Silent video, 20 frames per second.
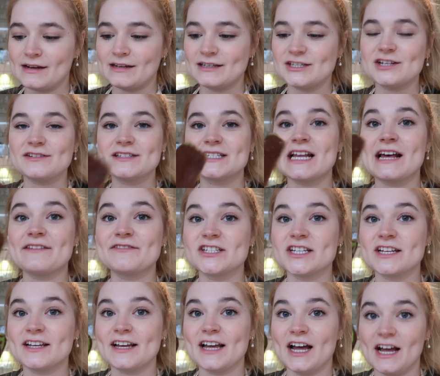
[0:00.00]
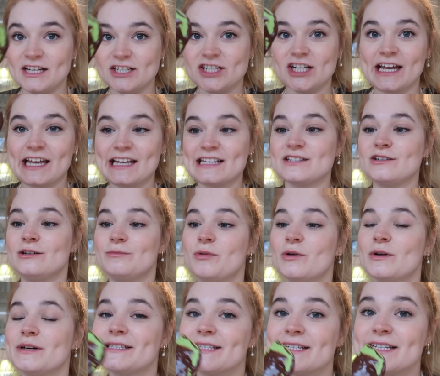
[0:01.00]
And I just have to uh, check it's not
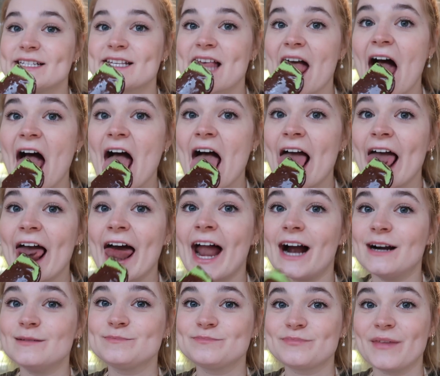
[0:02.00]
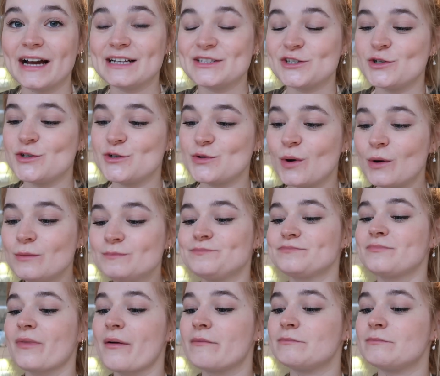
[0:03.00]
poisonous, as usual.